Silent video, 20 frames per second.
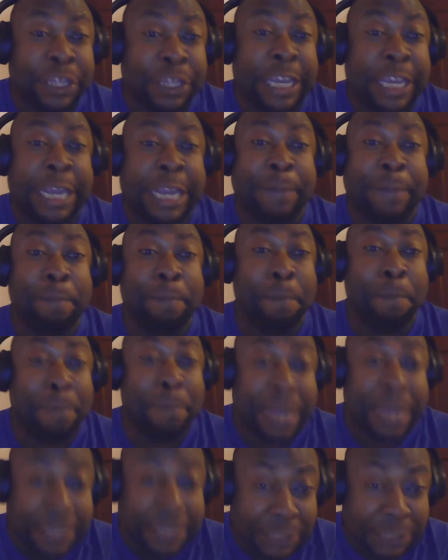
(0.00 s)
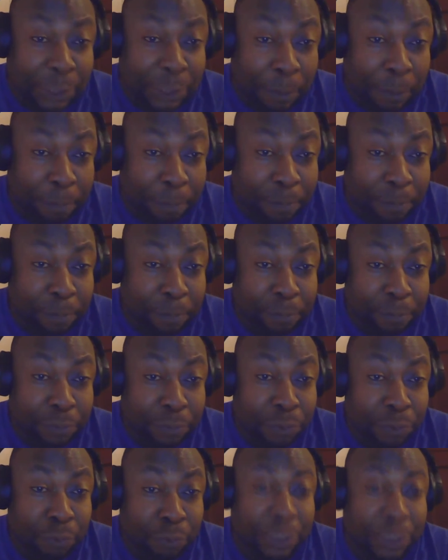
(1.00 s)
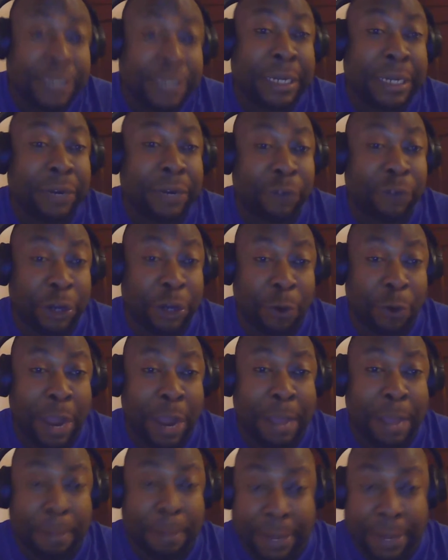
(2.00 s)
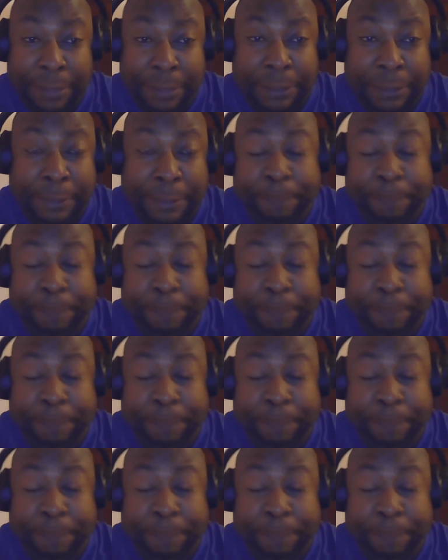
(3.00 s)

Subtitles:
it meets up with the requirements.